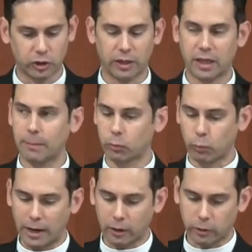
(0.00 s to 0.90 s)
and keeps
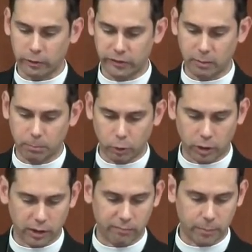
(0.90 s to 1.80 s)
records in a
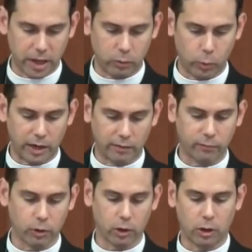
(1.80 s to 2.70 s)
book of men waiting
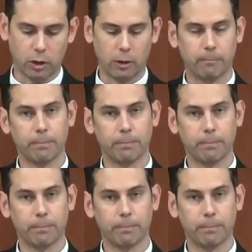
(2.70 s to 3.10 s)
for a call